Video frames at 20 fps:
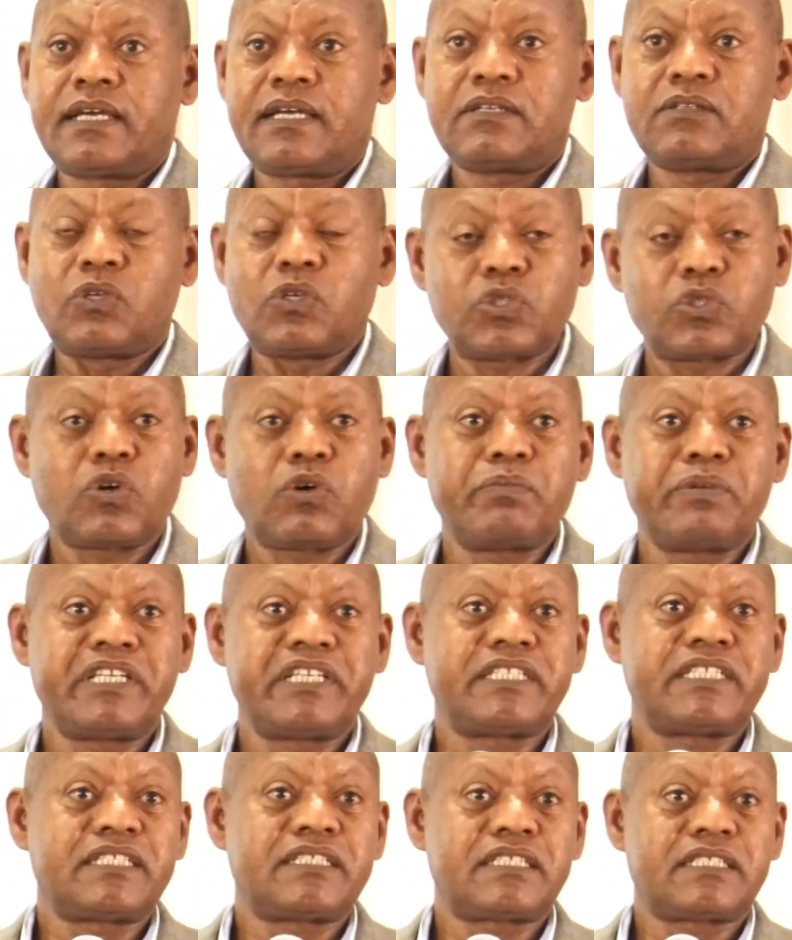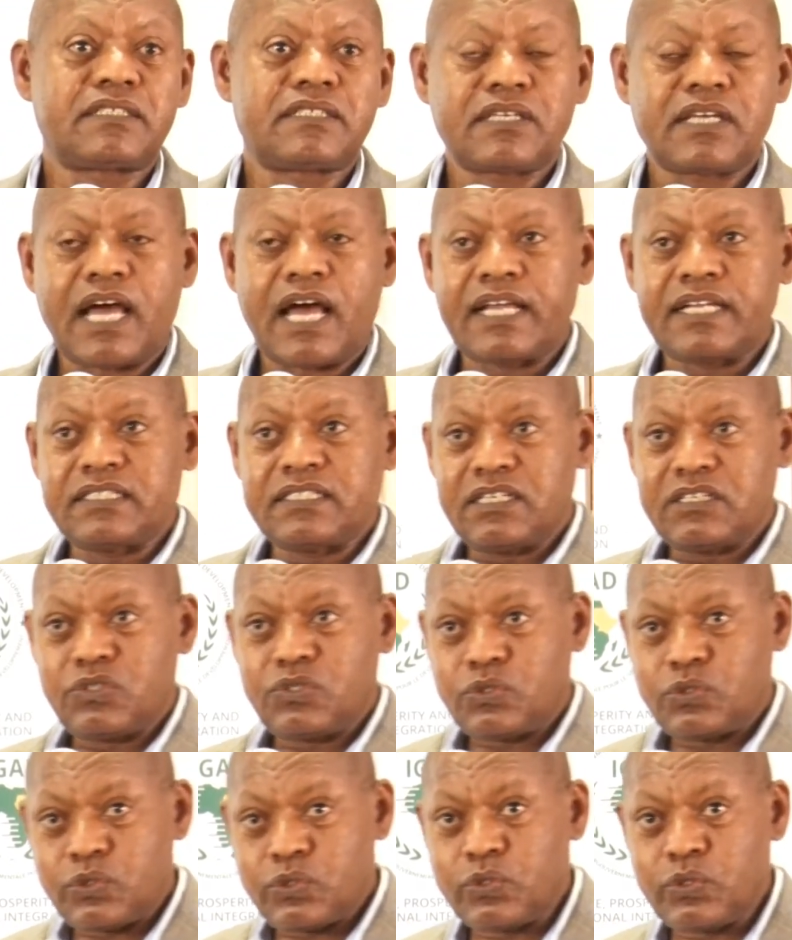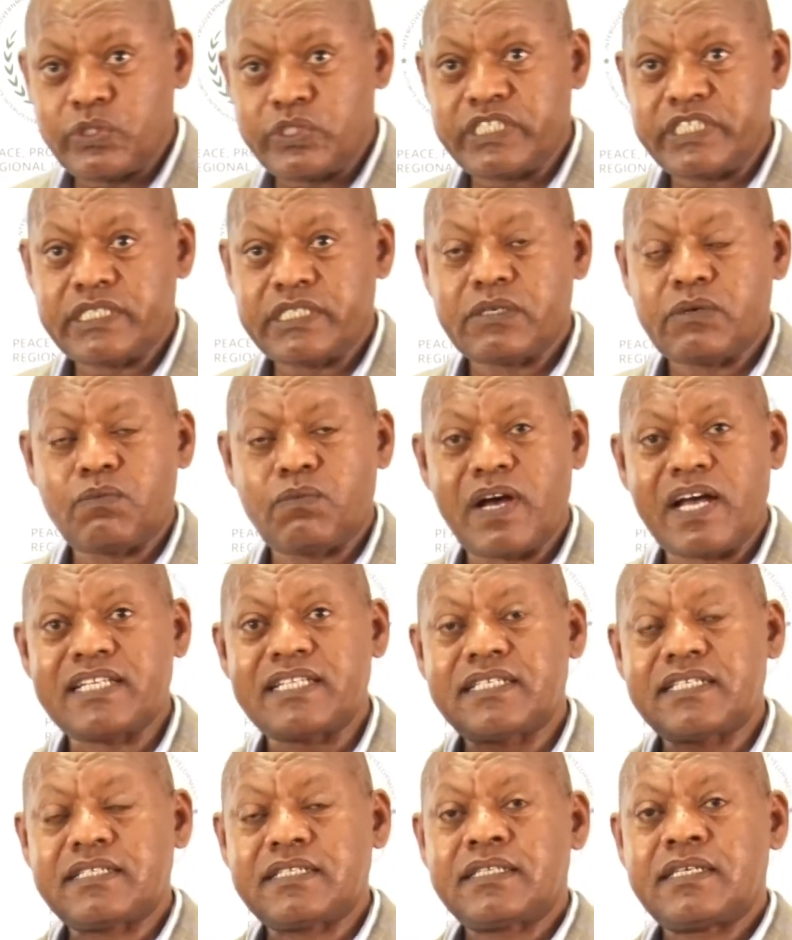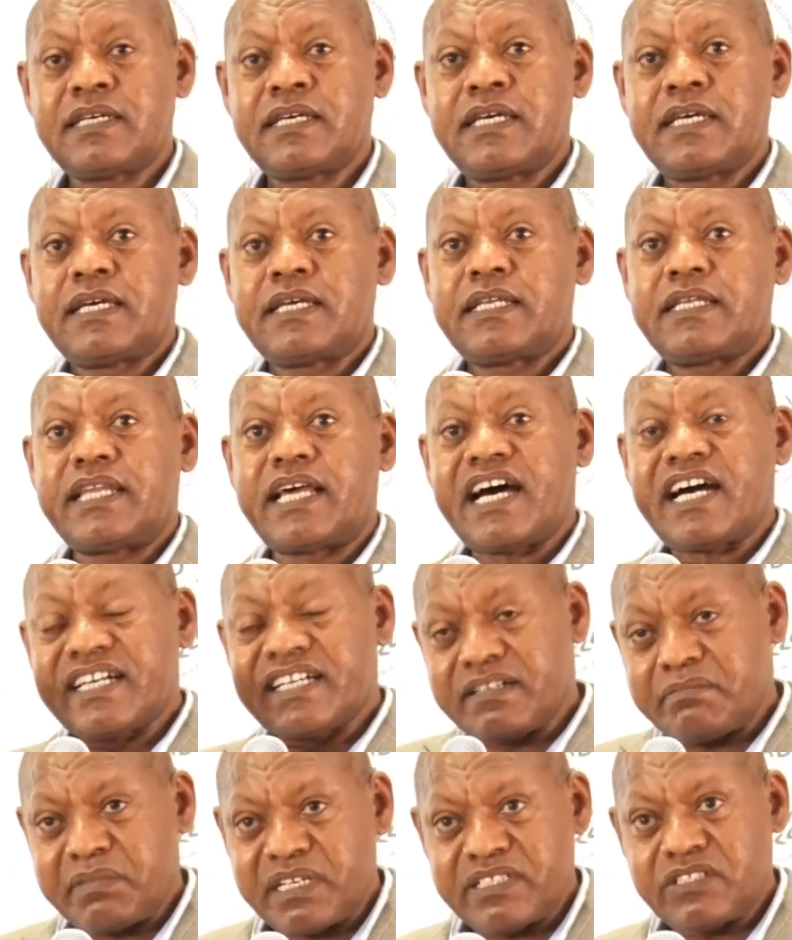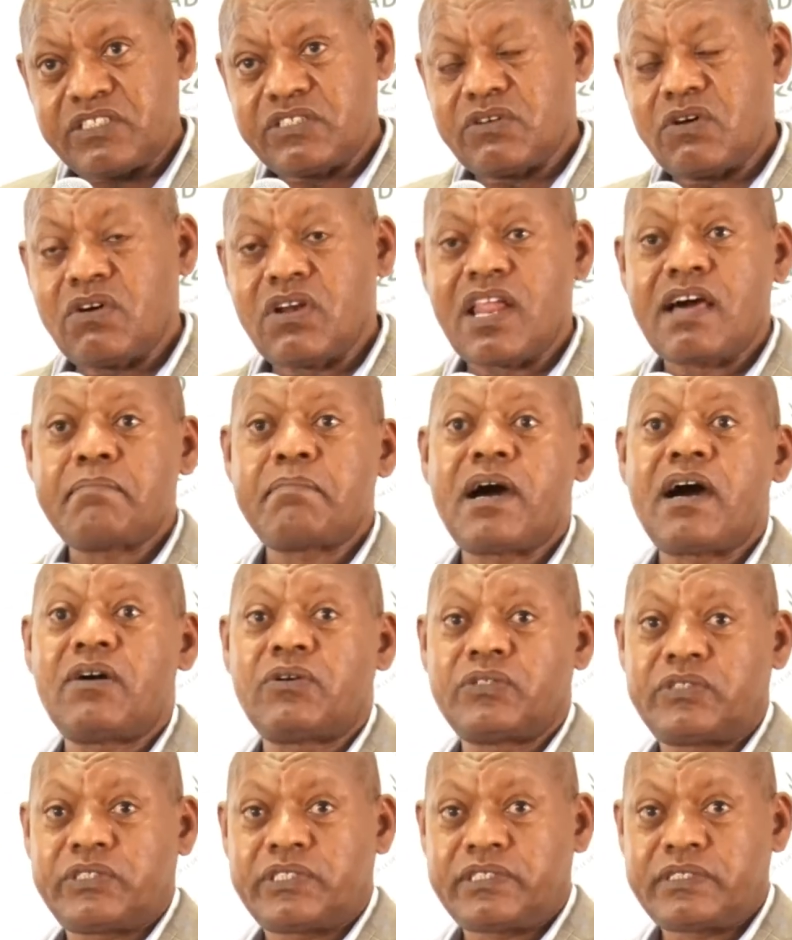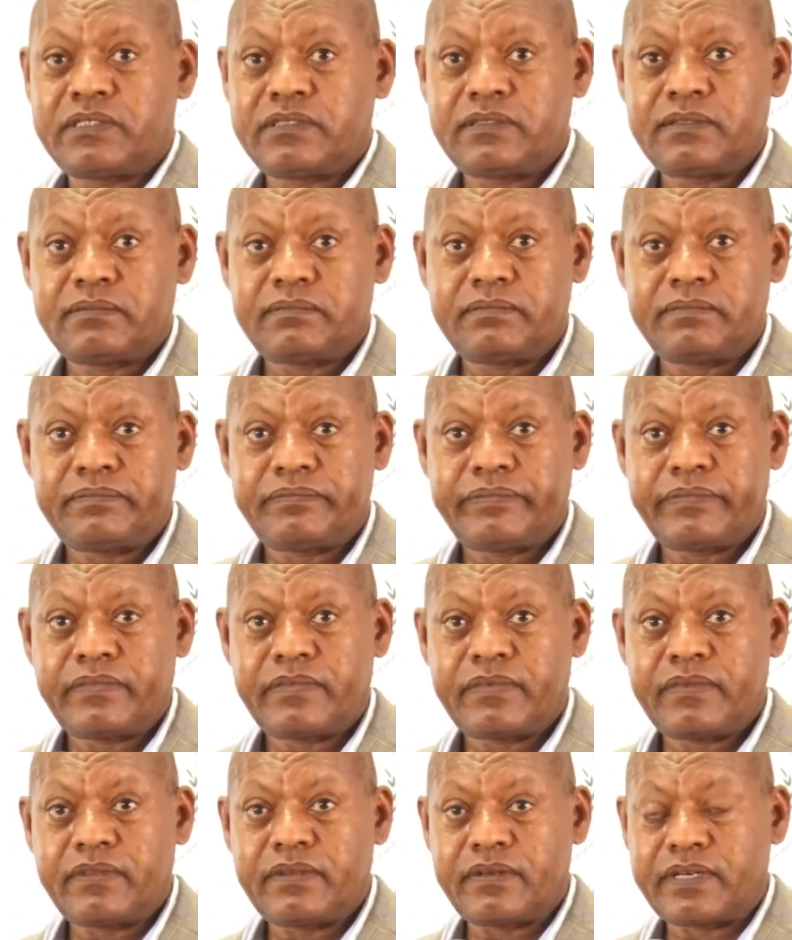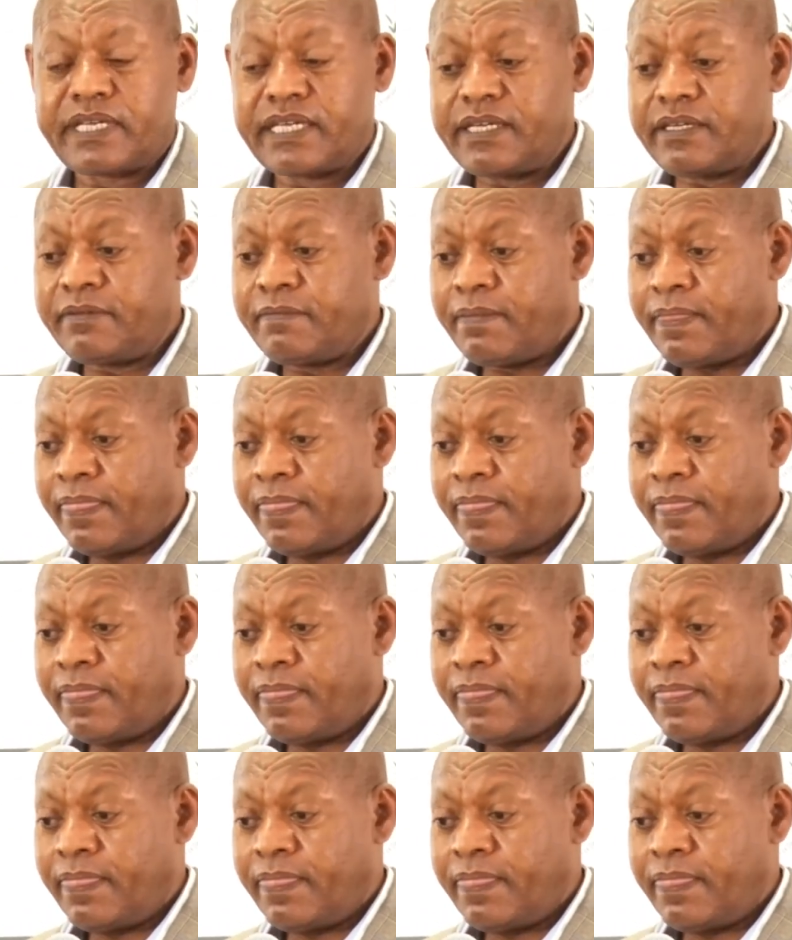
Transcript: Those communities understood what the agreement's all about, okay?